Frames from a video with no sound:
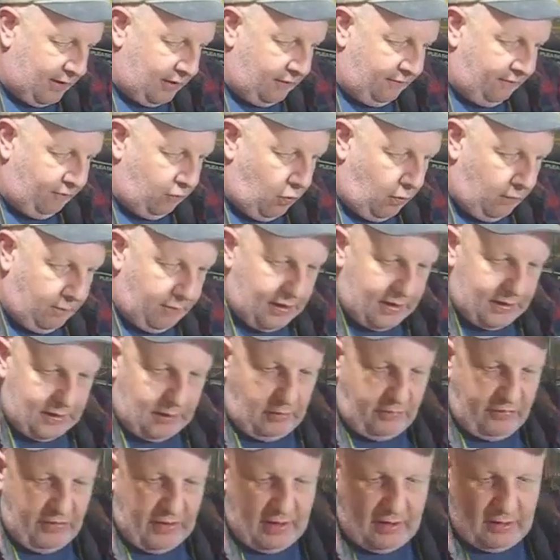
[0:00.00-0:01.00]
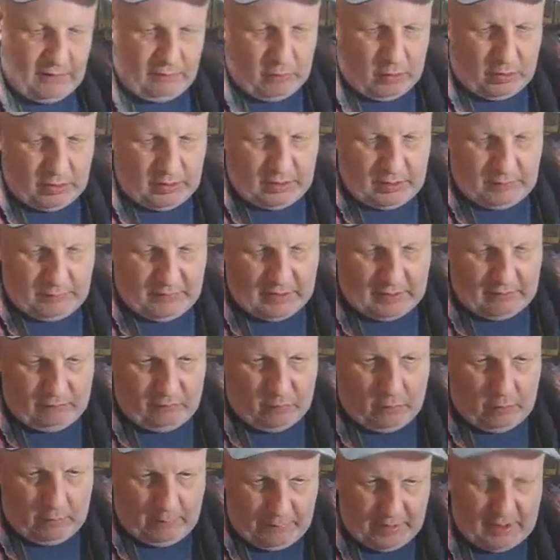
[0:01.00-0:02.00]
of one panel there, and one in the middle of
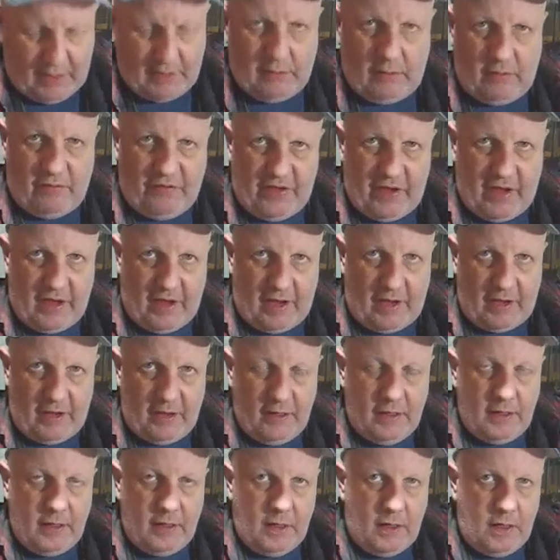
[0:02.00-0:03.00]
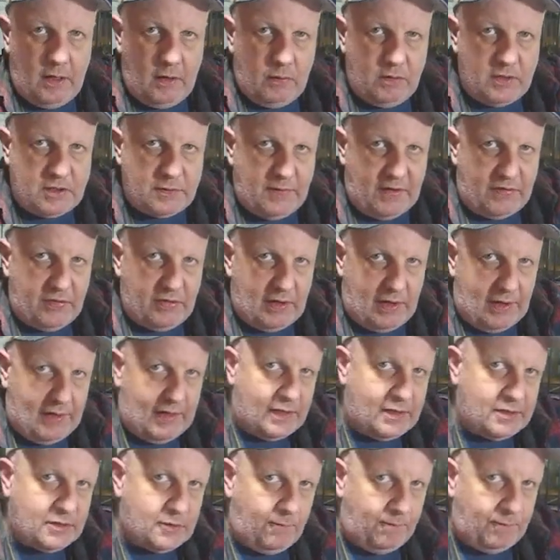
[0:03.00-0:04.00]
one panel there, which meant the
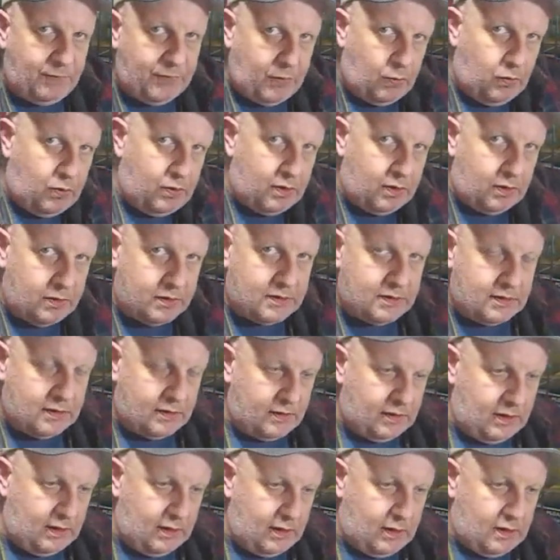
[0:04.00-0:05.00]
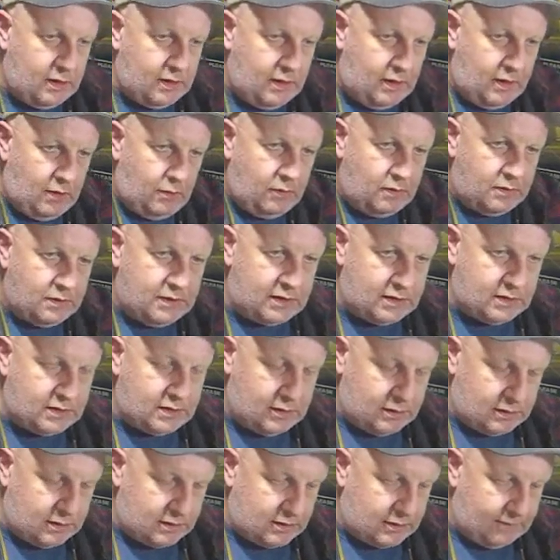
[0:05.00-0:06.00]
legs were not an equal
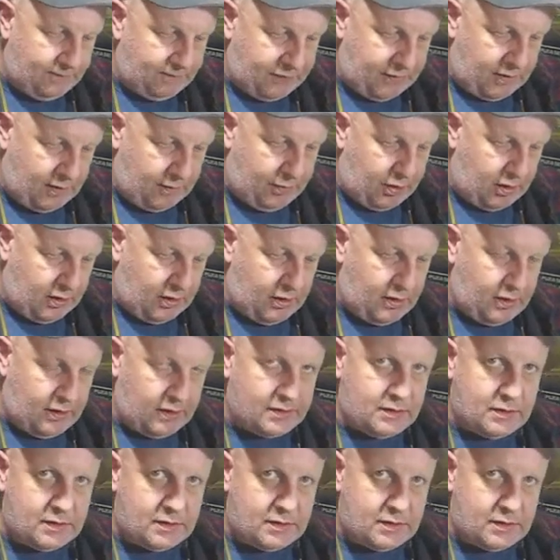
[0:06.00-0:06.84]
distance apart.